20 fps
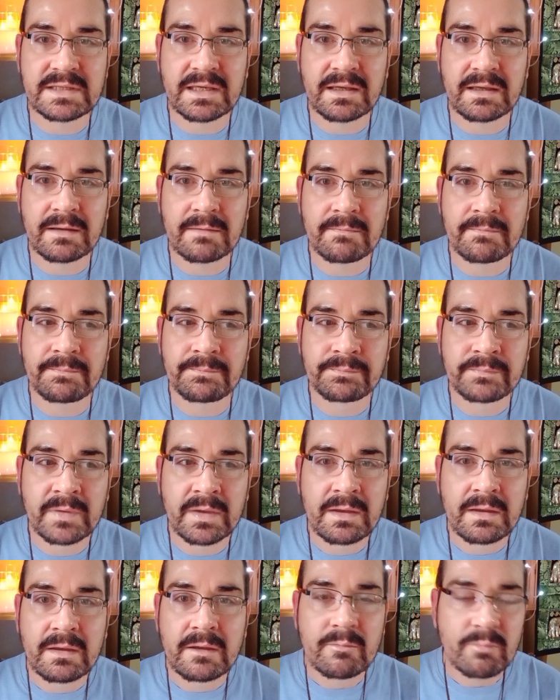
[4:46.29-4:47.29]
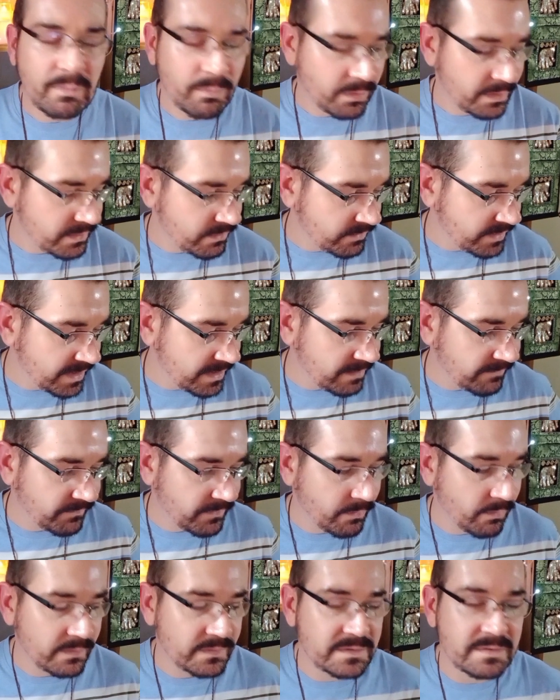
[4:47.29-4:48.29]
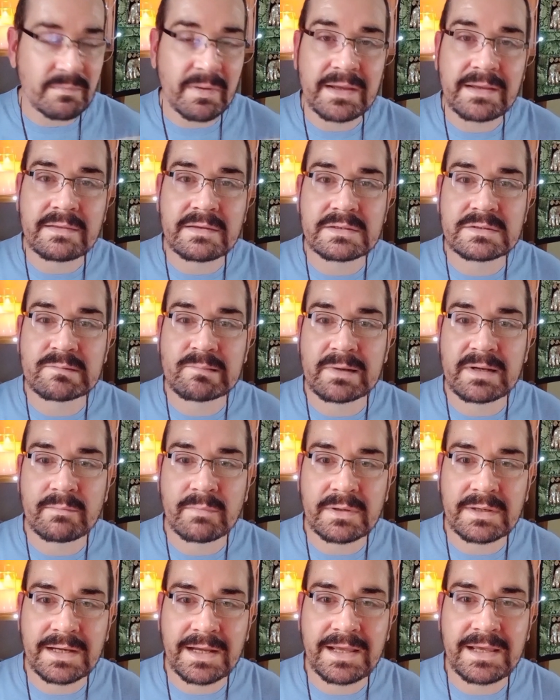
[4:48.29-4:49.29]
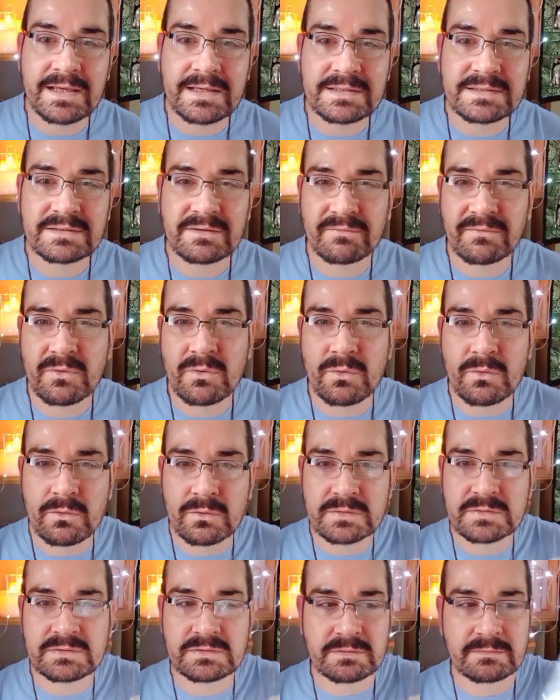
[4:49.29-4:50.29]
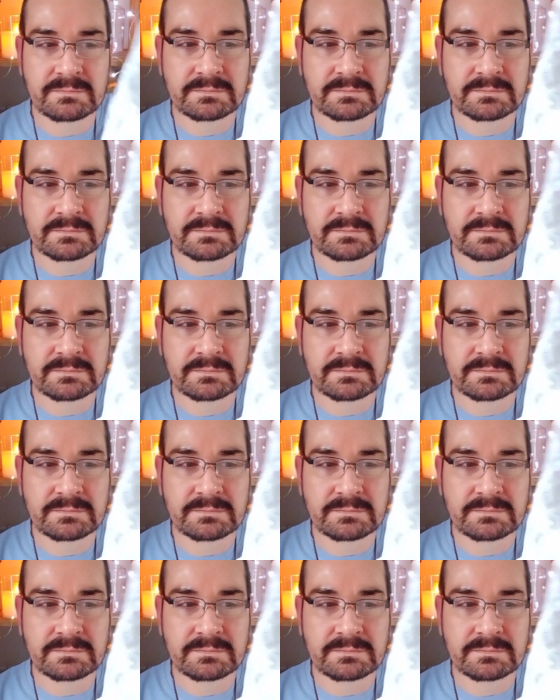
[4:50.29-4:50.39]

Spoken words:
But what you'll need if you want to make this treatment is, of course,